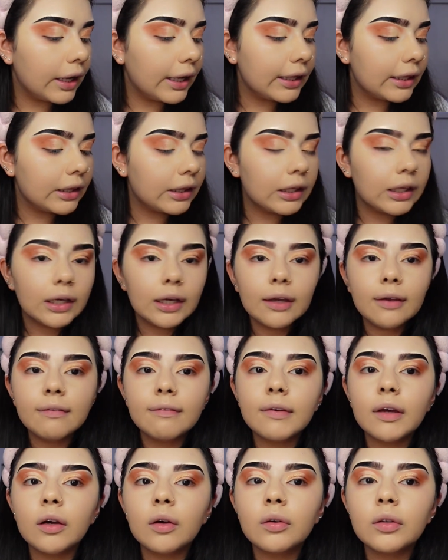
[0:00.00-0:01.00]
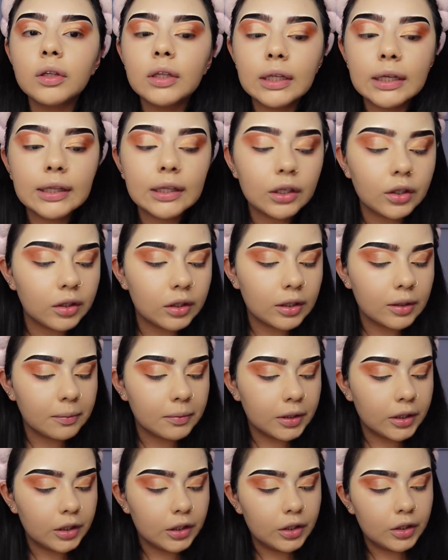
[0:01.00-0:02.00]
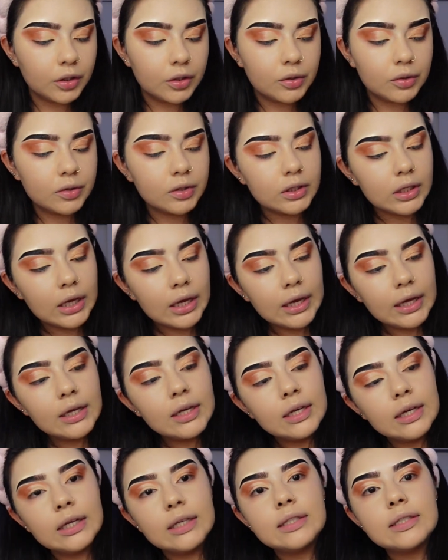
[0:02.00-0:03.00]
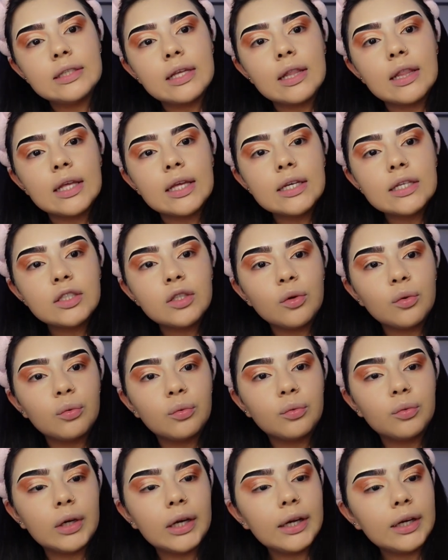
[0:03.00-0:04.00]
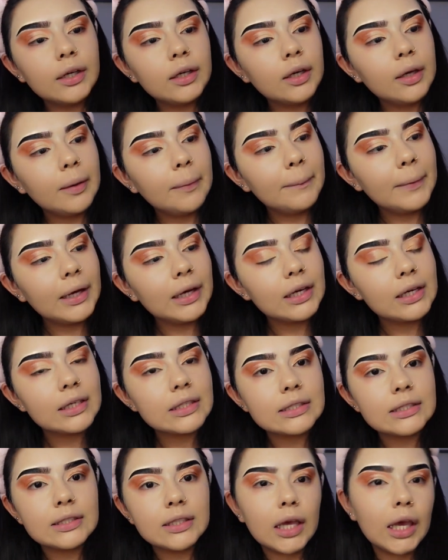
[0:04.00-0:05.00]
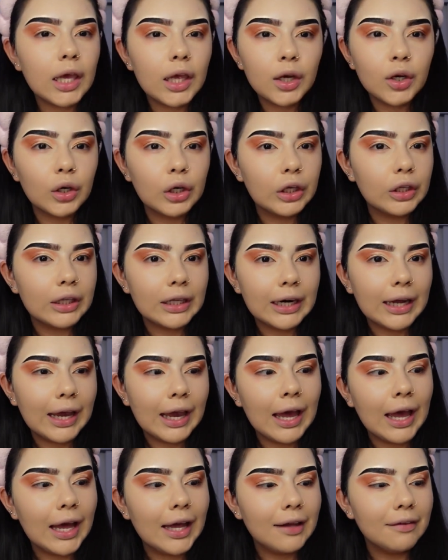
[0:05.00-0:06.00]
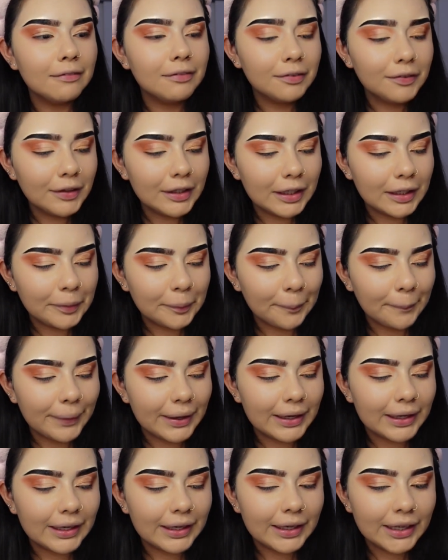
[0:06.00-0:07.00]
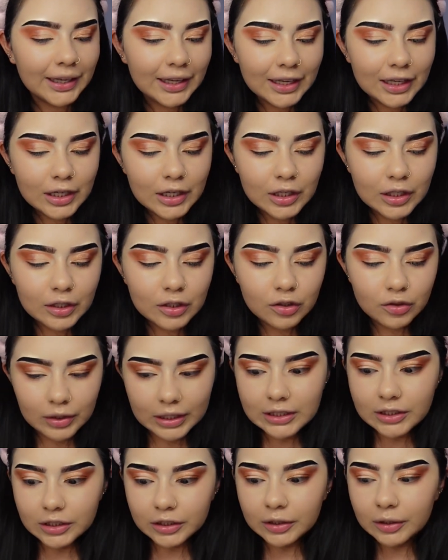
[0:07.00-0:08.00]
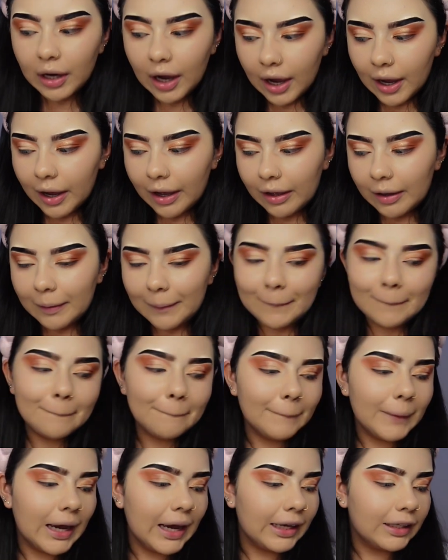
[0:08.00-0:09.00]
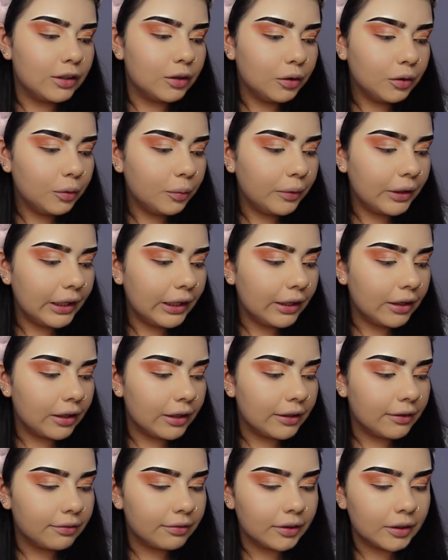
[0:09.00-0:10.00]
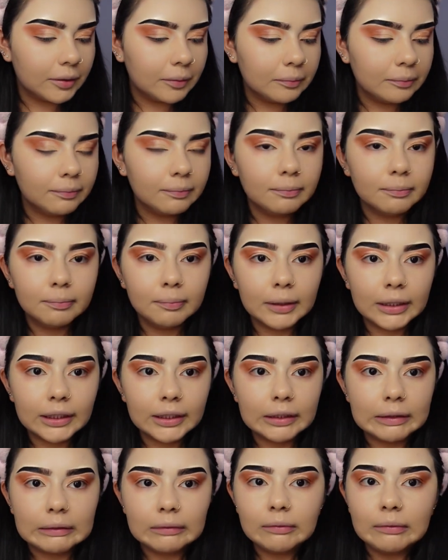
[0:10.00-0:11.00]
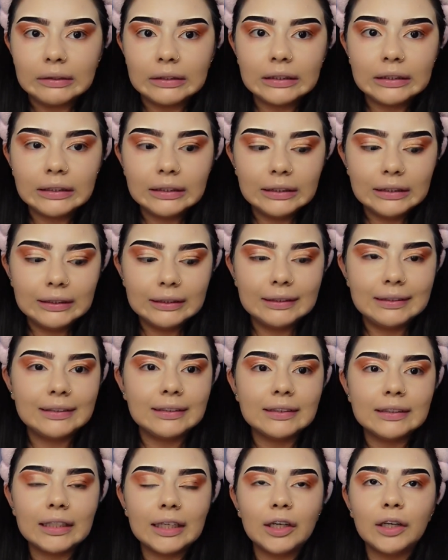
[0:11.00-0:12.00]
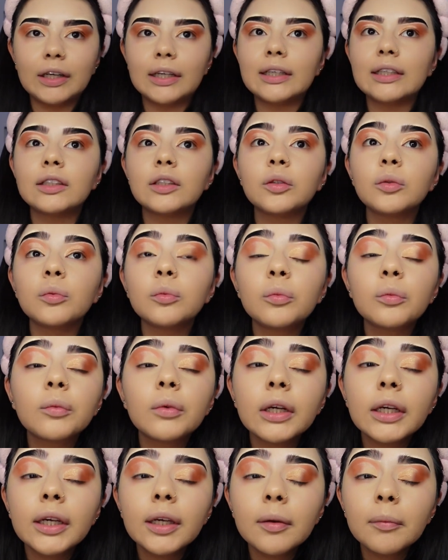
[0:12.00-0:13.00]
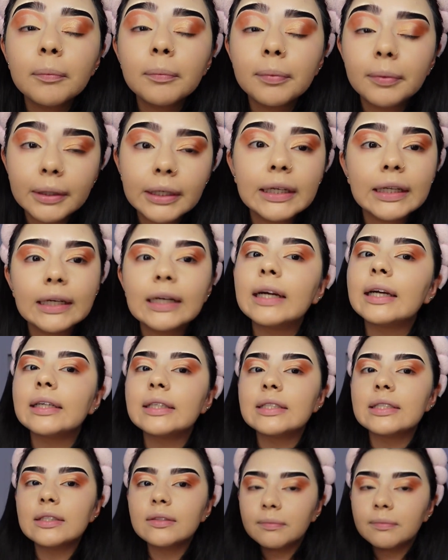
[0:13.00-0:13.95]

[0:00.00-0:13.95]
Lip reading: I think I found the glitter that I'm gonna use. It's this random container that I have in my dresser. I don't know where I got it from, but it's there and it's working pretty nice.